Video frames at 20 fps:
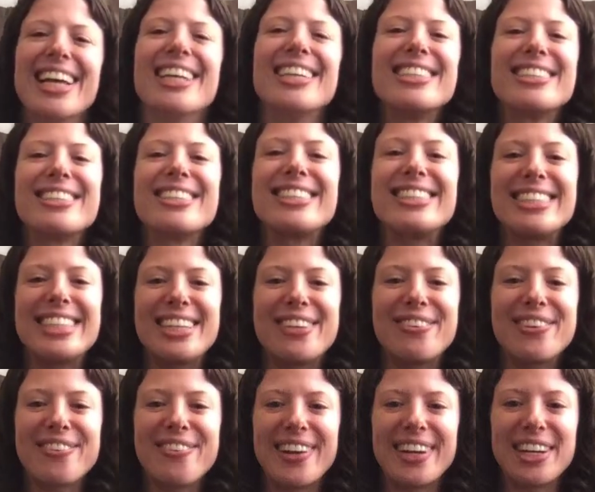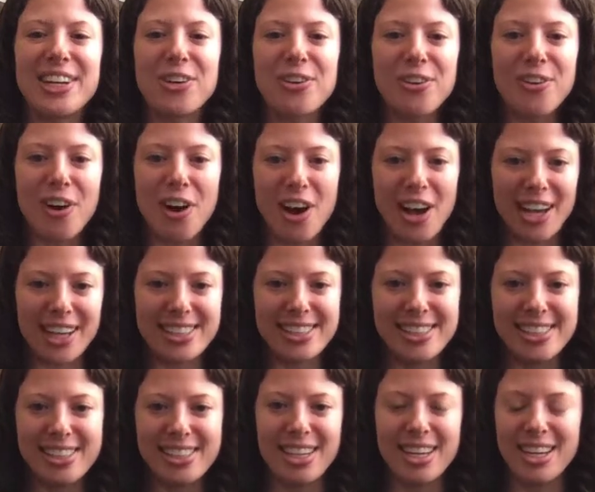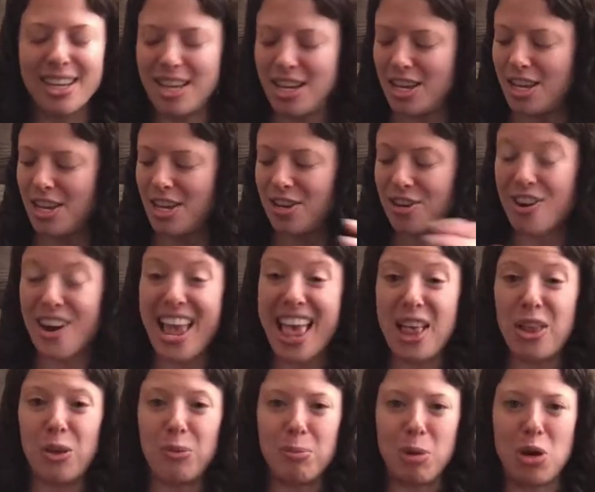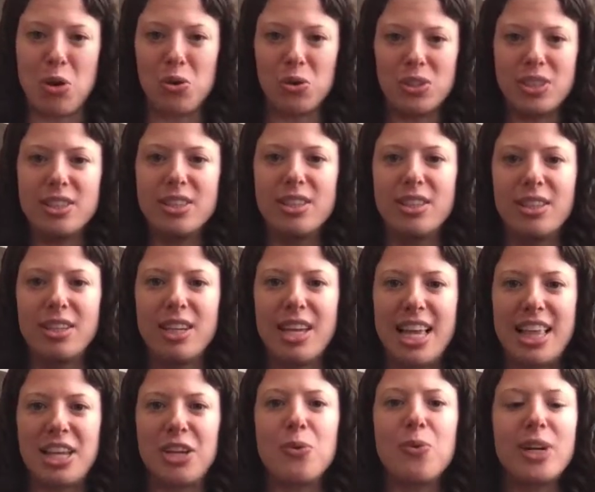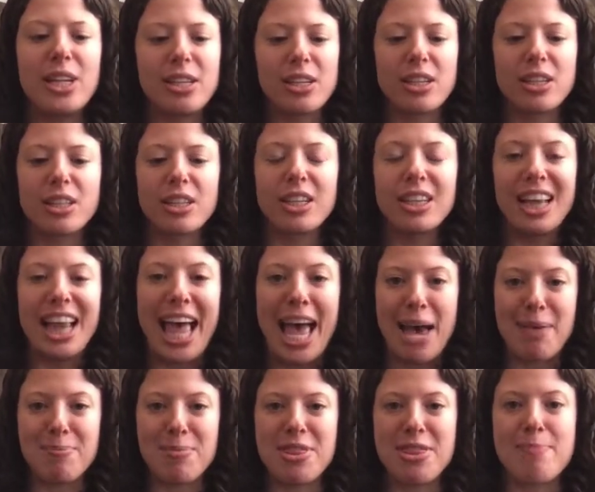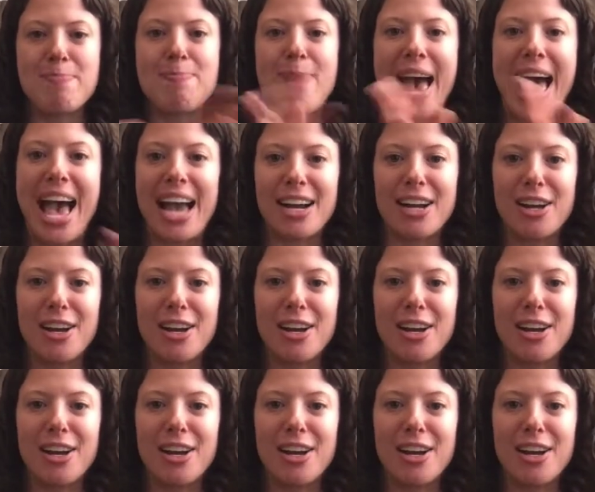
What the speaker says: So seal, we want to cross your elbows, and then you want to clap the back